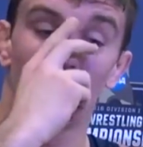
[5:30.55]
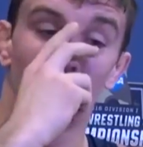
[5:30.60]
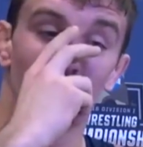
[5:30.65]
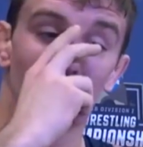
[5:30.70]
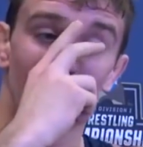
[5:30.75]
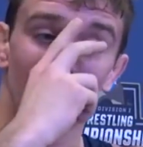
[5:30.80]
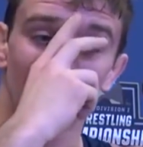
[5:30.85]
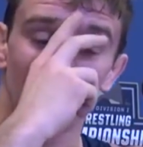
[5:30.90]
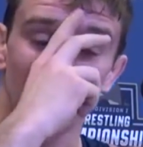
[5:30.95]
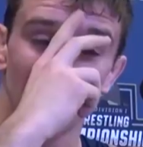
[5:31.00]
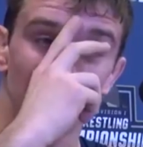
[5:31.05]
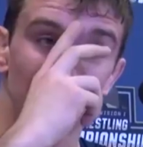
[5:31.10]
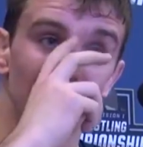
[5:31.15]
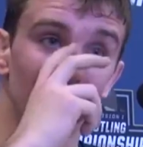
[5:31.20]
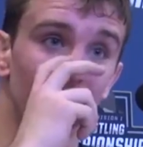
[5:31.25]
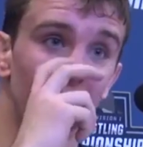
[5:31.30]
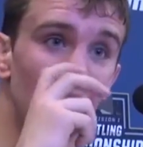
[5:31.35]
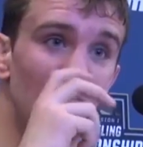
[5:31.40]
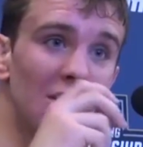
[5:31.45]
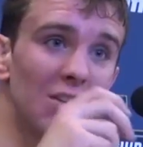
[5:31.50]
five guys in the
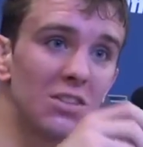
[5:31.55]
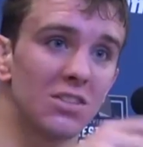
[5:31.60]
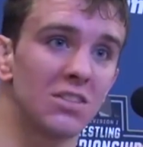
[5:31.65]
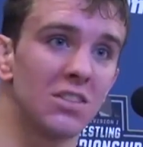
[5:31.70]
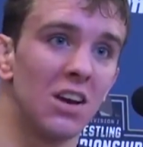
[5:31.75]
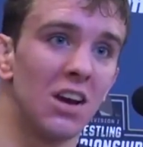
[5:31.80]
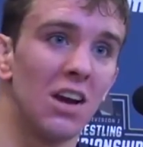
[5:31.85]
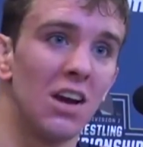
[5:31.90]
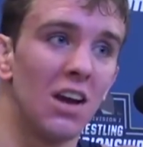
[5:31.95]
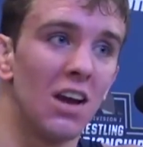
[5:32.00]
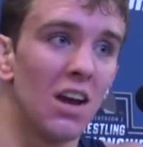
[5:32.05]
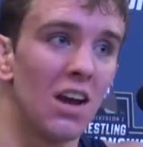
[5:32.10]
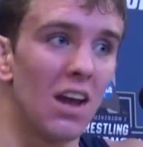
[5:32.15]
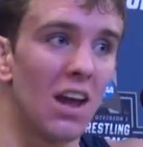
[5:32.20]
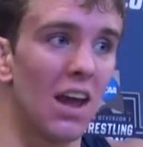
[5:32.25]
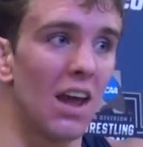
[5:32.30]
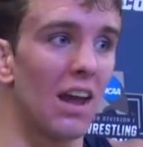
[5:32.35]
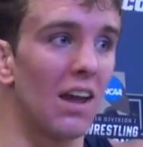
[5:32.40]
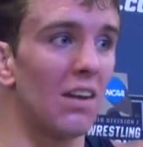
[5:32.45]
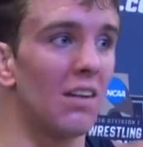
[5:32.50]
finals,
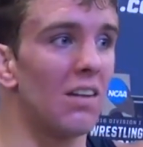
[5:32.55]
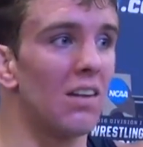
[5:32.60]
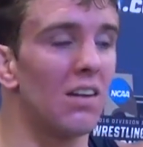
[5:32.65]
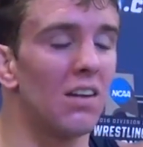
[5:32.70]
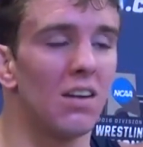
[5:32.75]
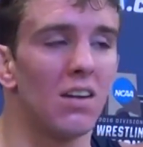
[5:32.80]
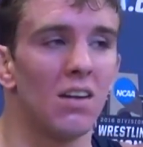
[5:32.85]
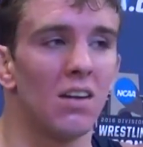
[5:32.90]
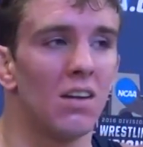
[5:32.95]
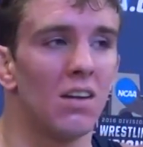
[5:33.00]
and